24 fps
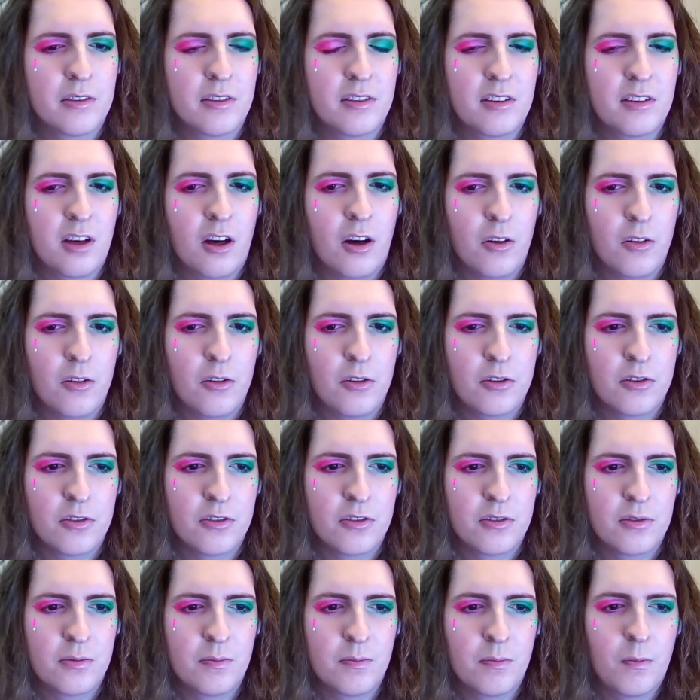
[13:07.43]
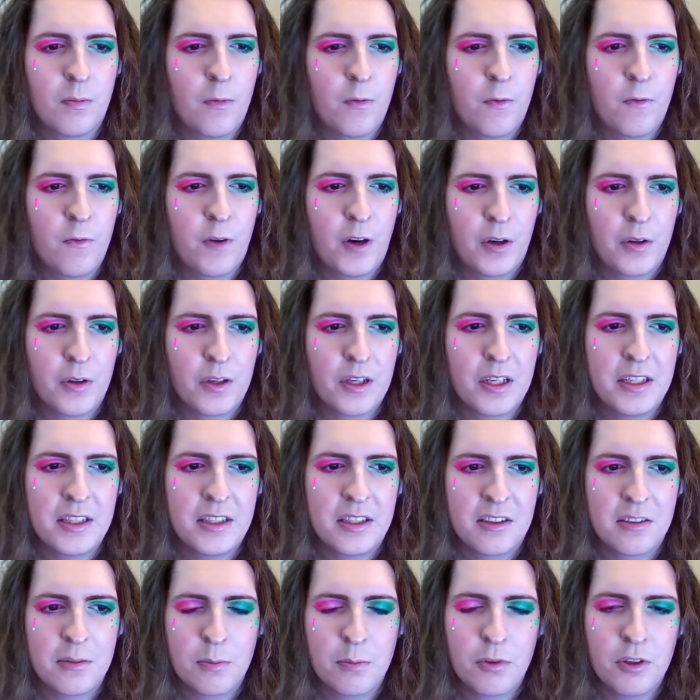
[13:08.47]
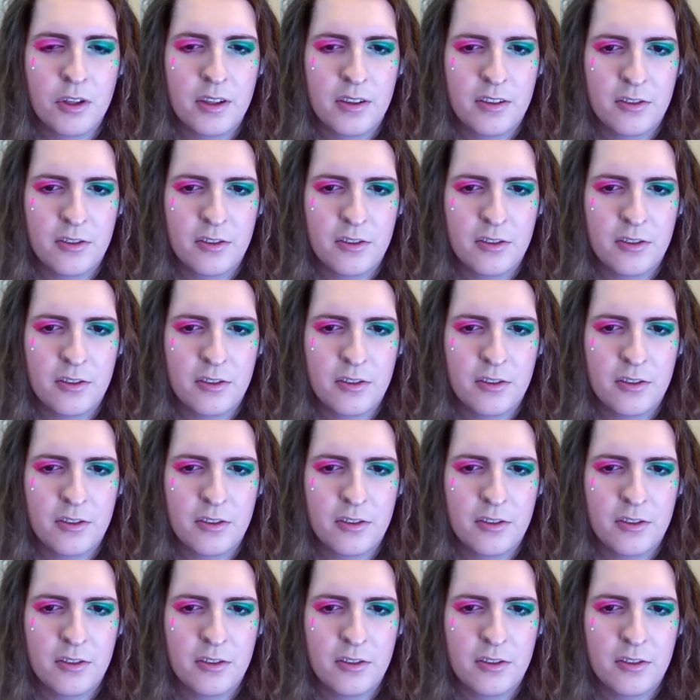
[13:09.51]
colors fairly disparate.